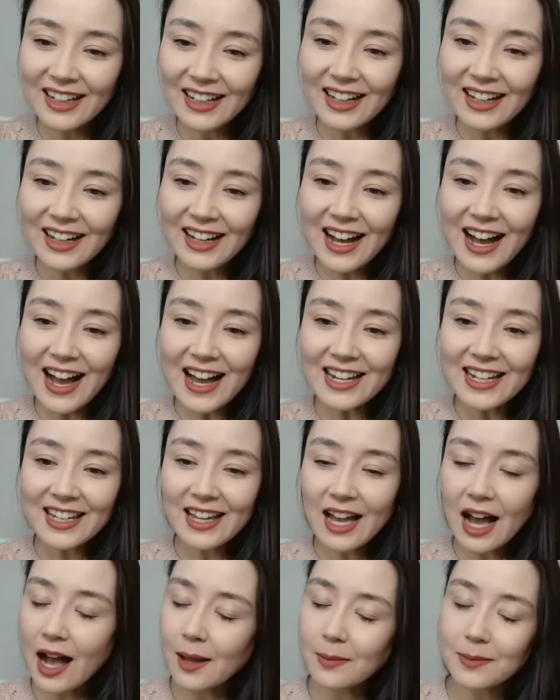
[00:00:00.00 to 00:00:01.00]
Honey,
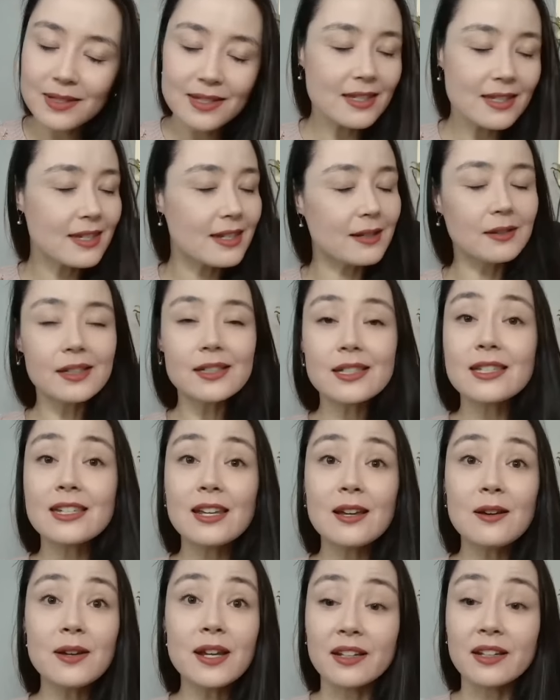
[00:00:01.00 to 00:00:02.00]
I'm still a
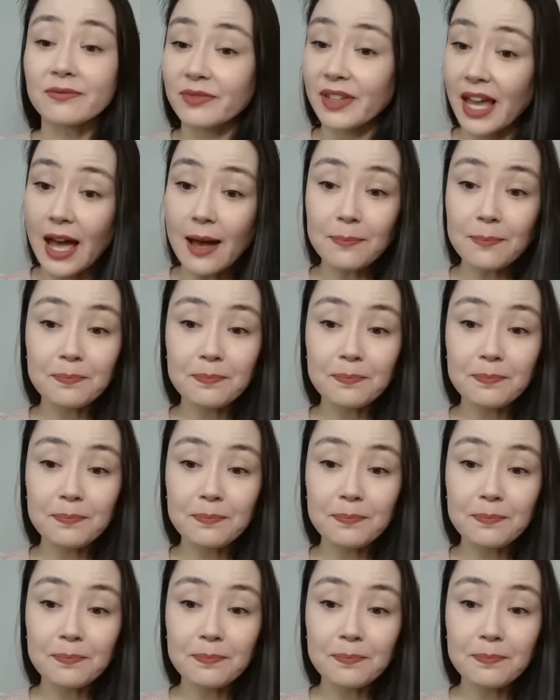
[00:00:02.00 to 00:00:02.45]
student. Yep.